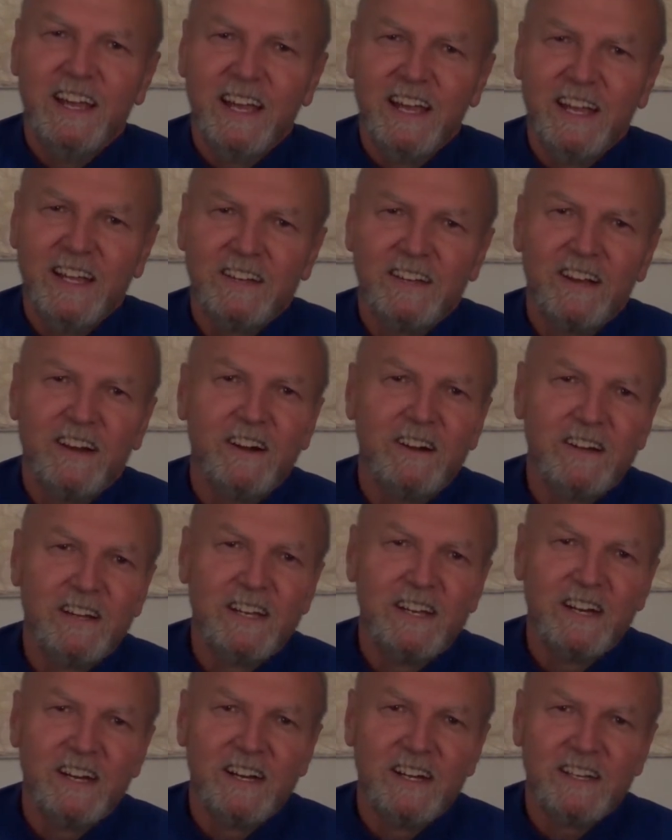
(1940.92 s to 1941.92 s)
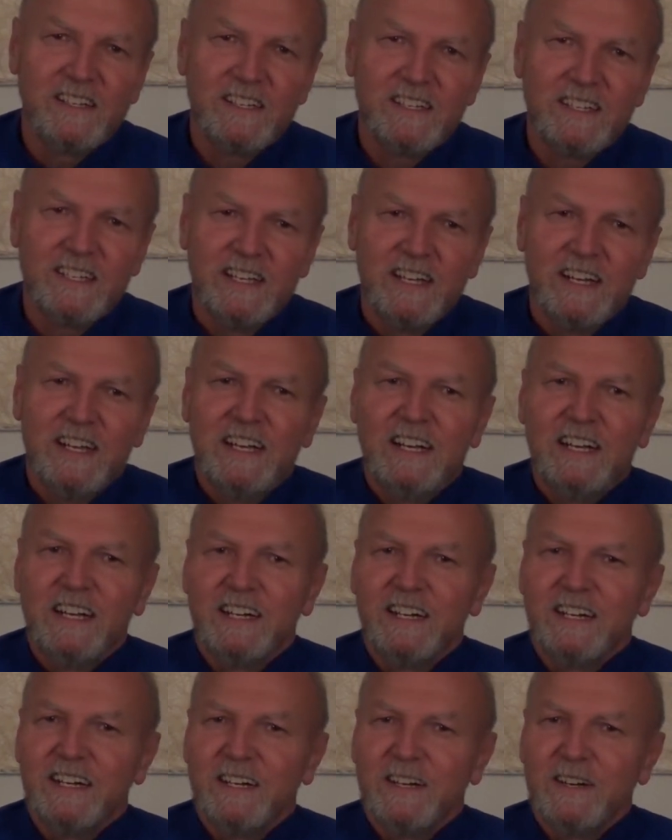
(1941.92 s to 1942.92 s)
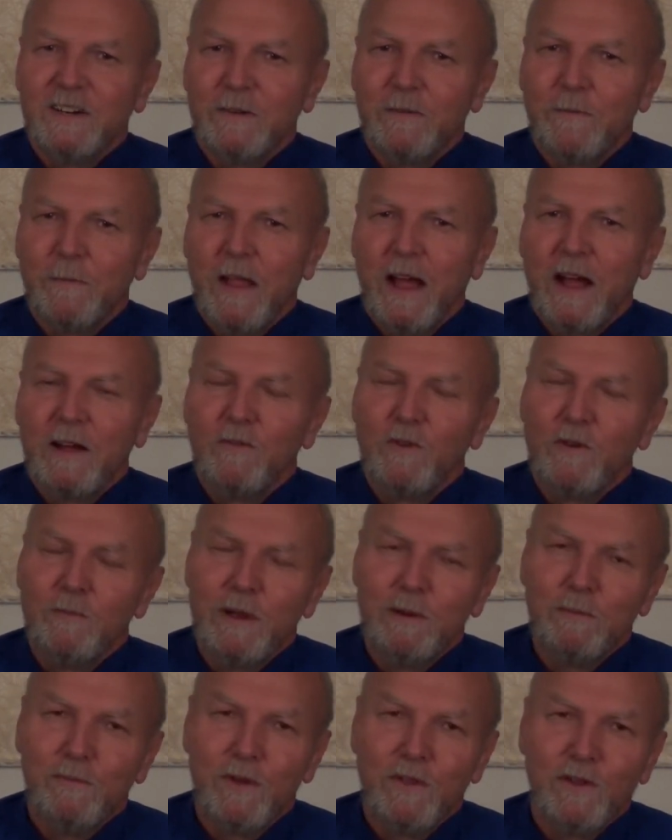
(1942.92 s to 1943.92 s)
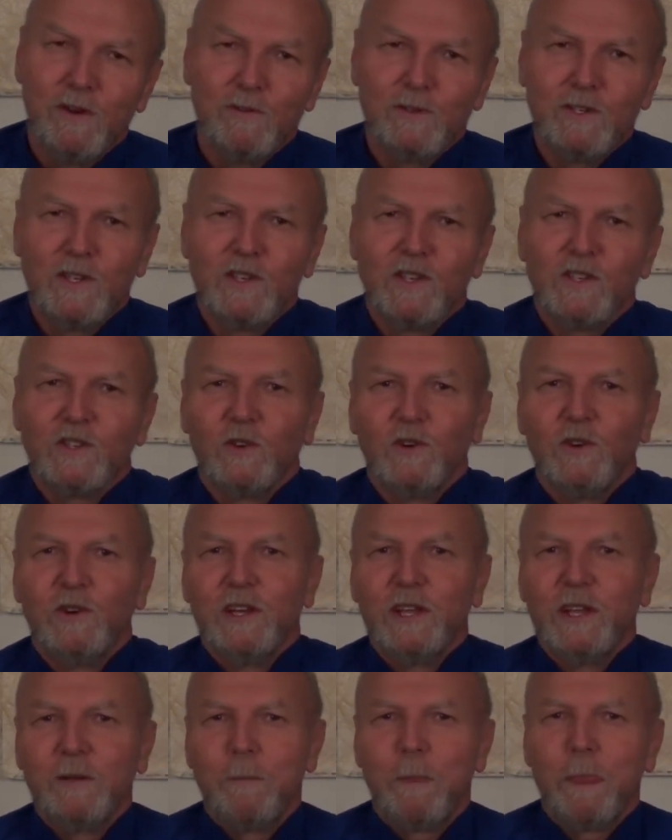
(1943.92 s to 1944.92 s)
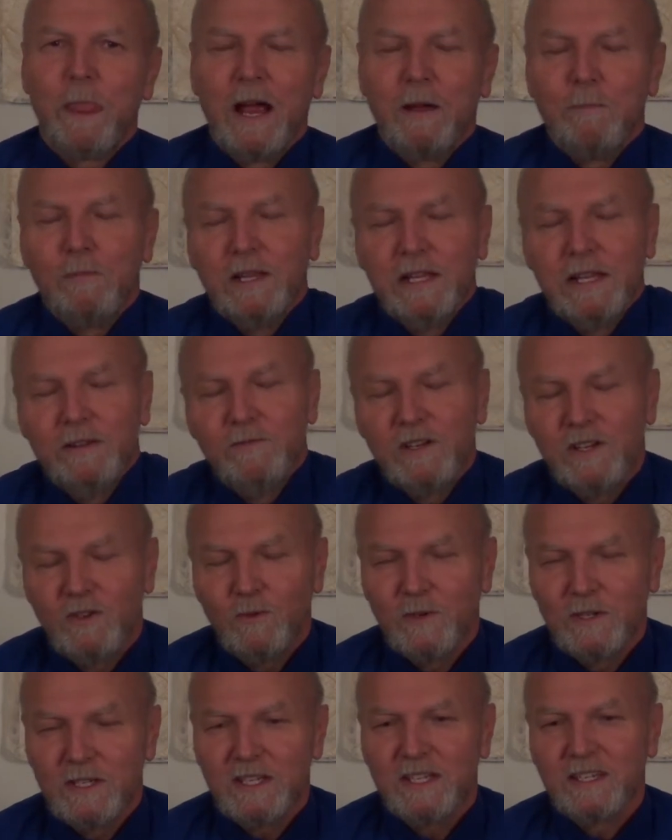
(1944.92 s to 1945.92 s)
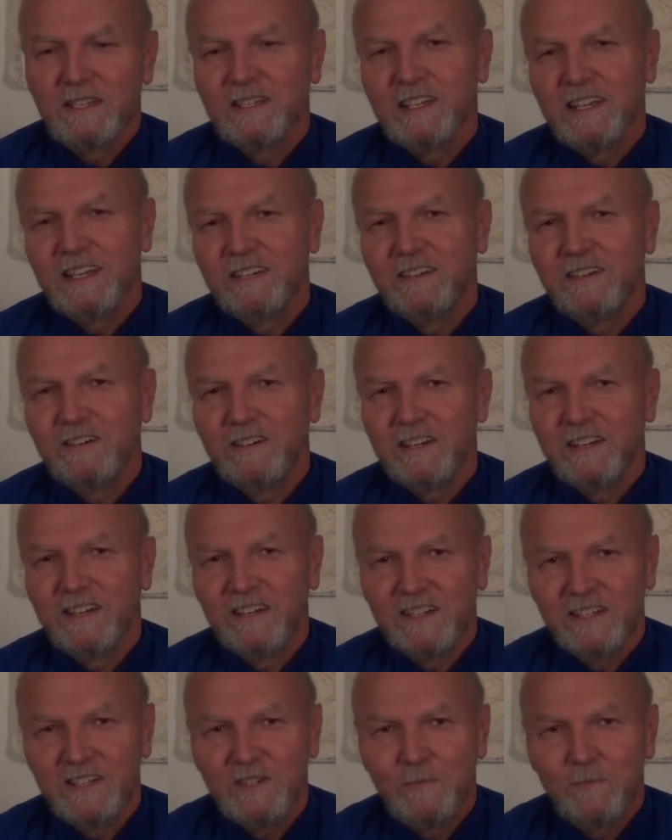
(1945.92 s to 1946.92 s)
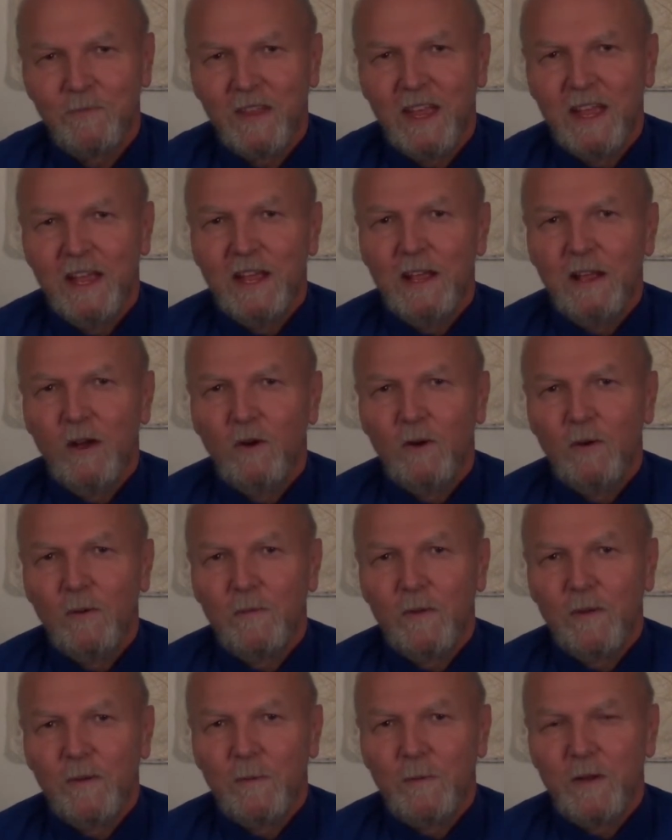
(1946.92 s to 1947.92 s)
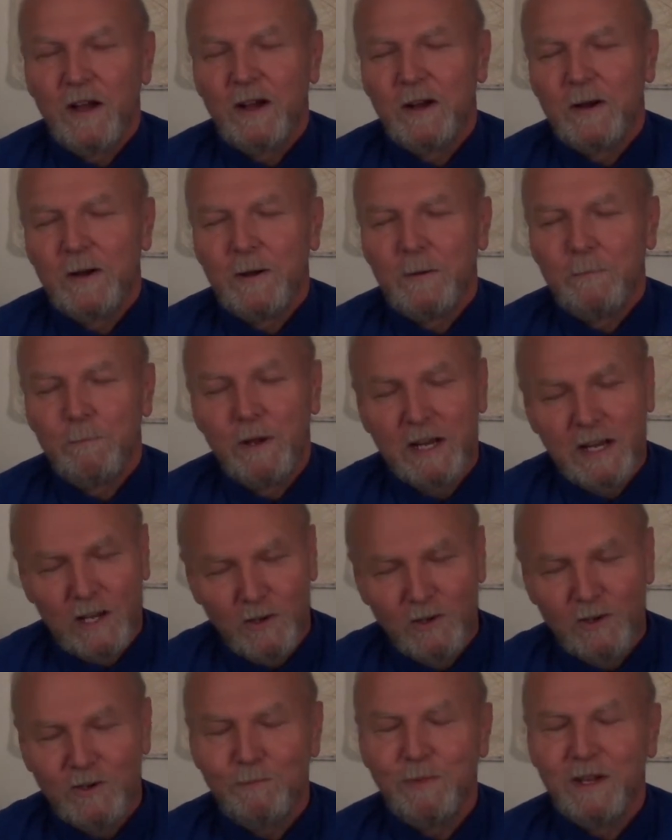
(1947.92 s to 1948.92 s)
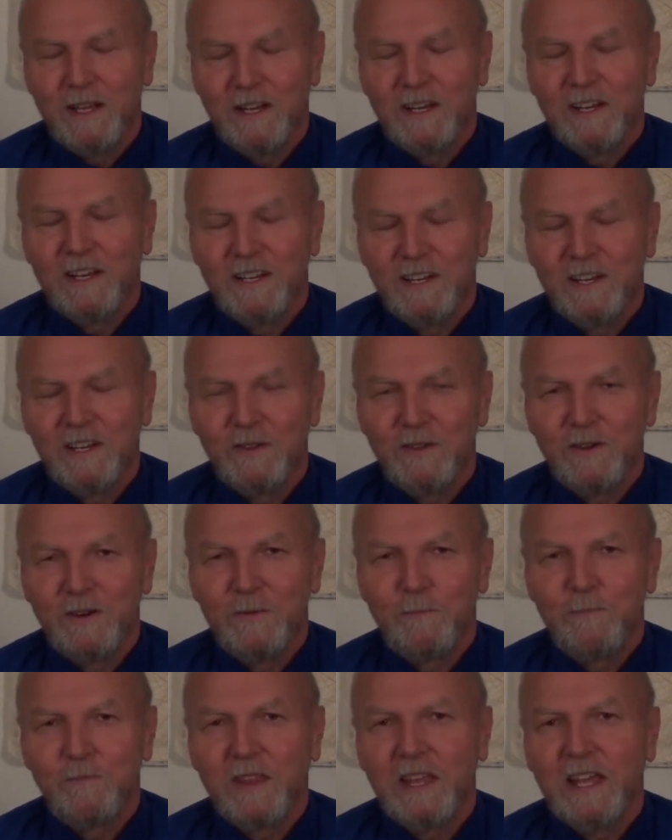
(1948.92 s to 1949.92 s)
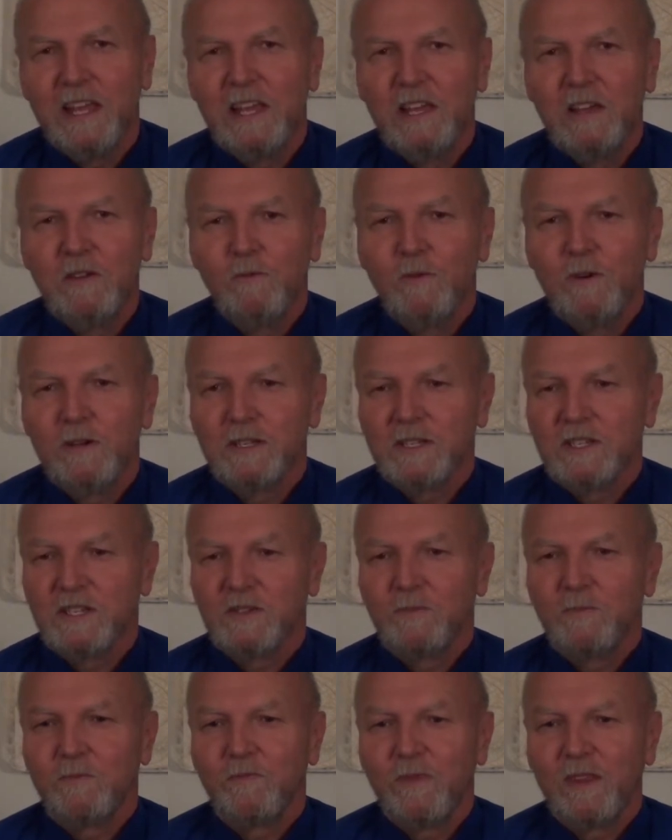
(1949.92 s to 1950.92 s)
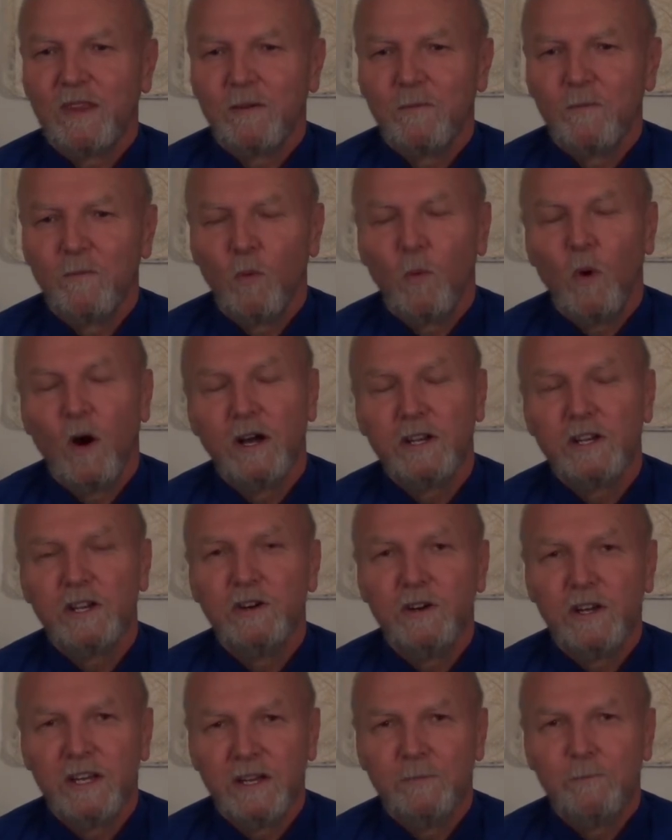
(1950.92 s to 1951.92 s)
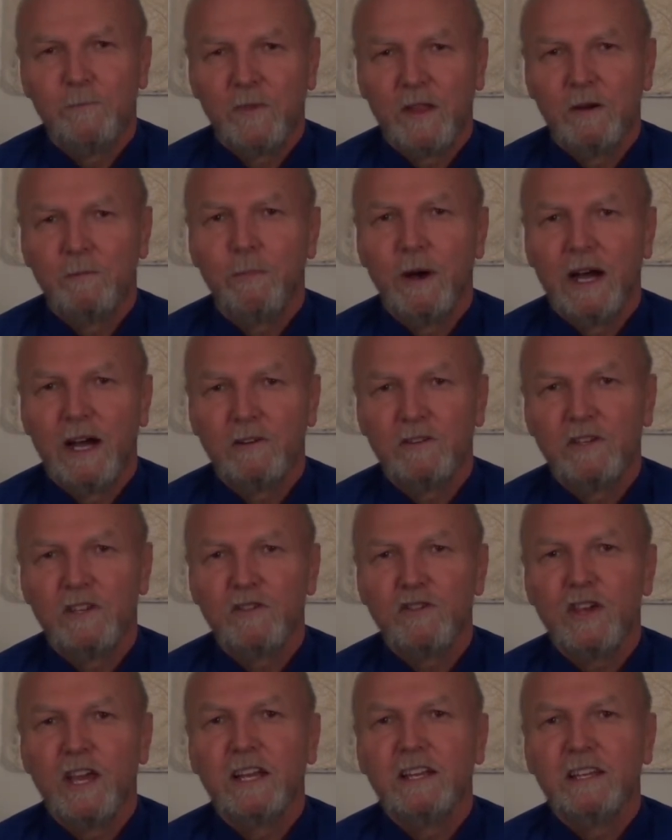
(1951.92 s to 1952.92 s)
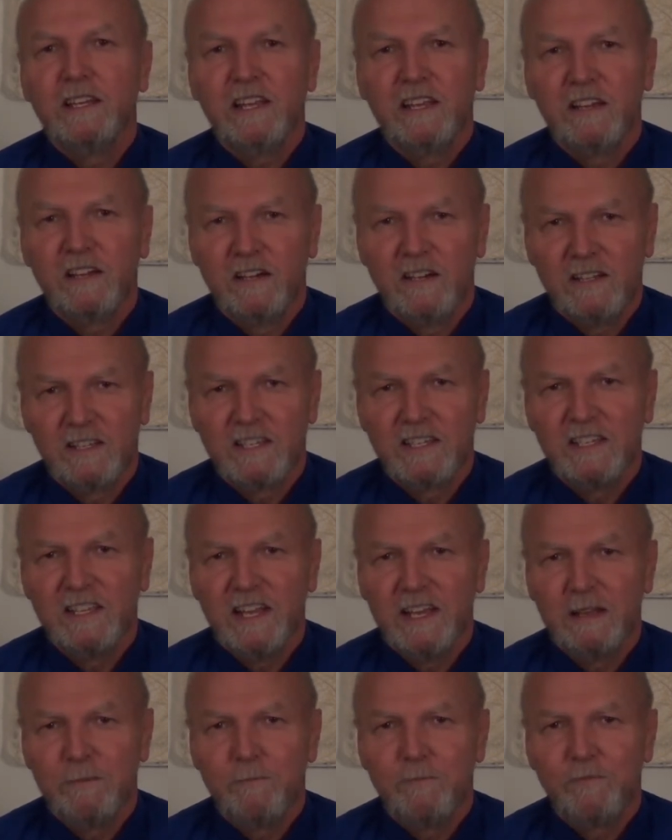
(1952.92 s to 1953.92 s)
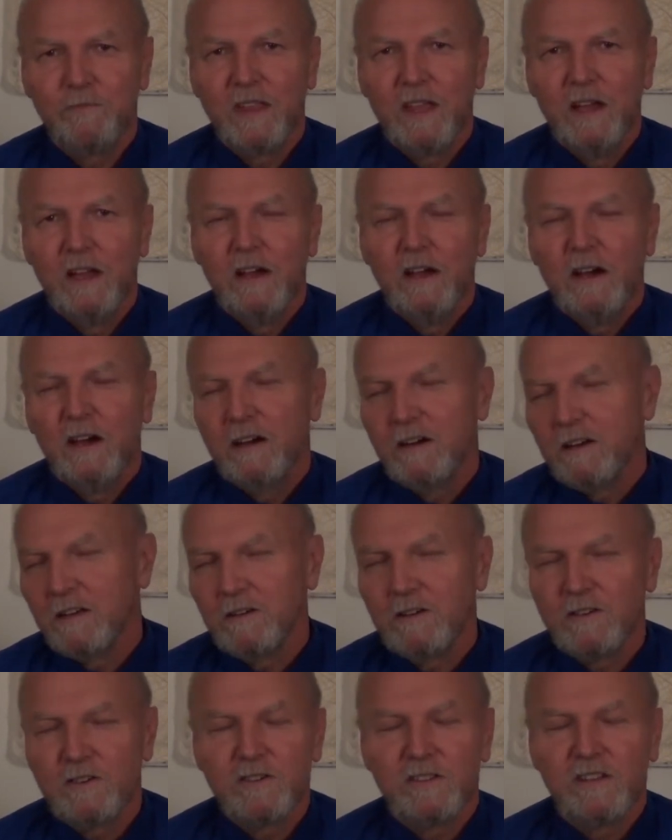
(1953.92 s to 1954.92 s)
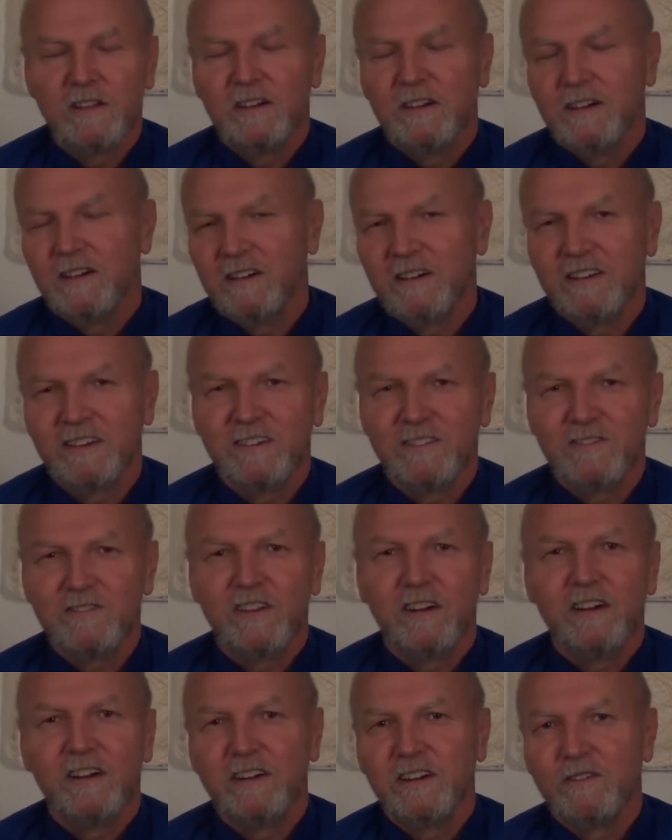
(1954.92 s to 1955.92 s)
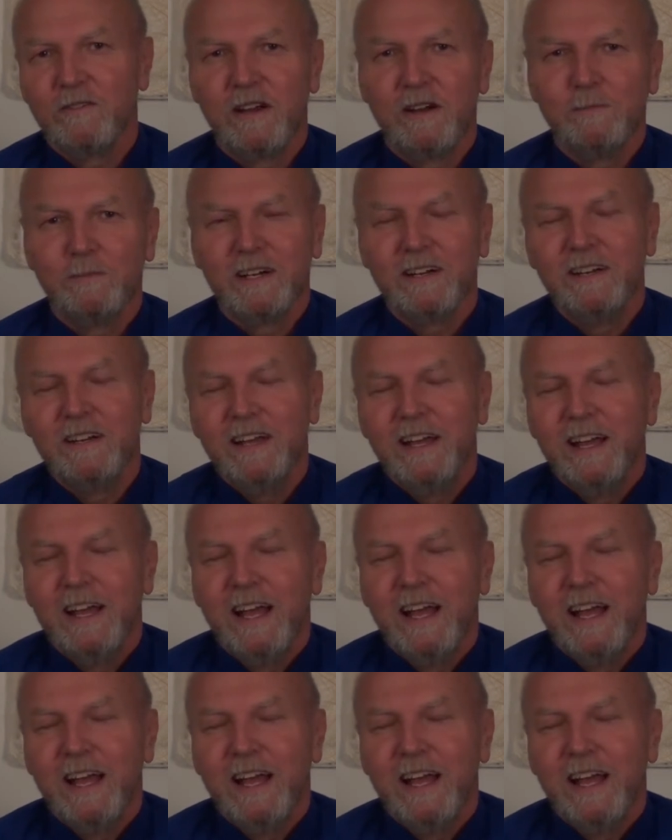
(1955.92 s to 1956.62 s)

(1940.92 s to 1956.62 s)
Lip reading: and Haridas. I remember there was a story, I believe it was Saint Haridas, but it could have been another. He was wandering about chanting God's name, Hare Krishna, Hare Rama,